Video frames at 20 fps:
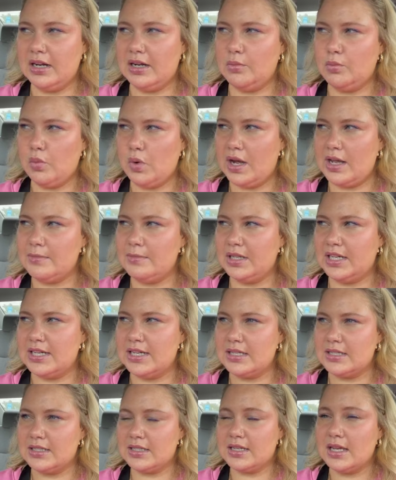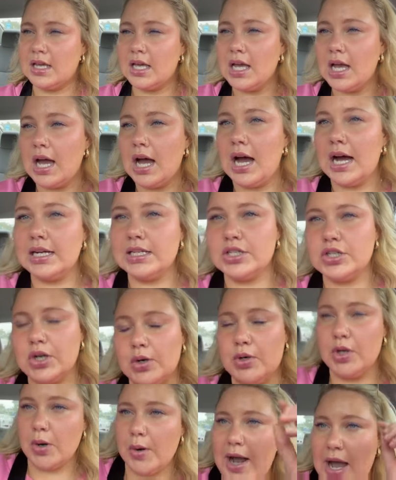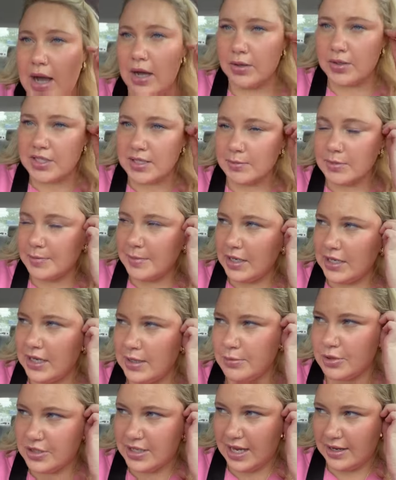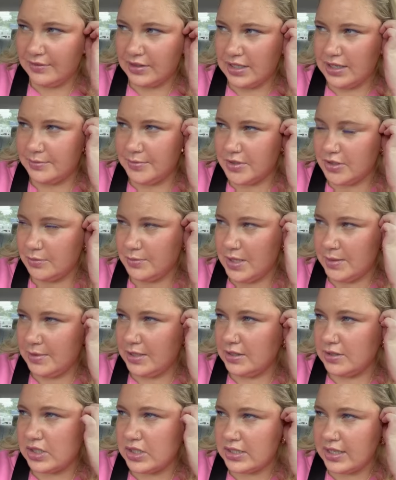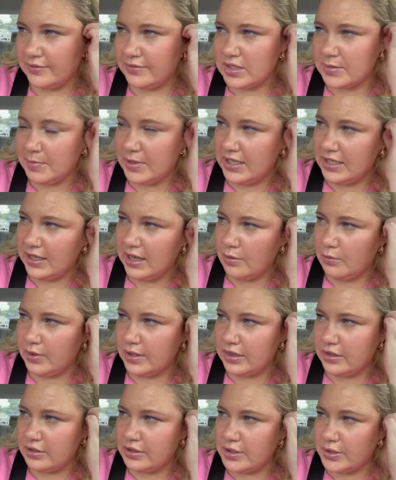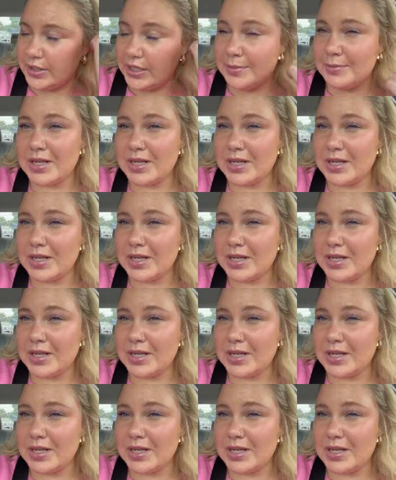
One, because I don't know how. Some of my neighbors have it up, so maybe I'll just have to peek at what they're doing.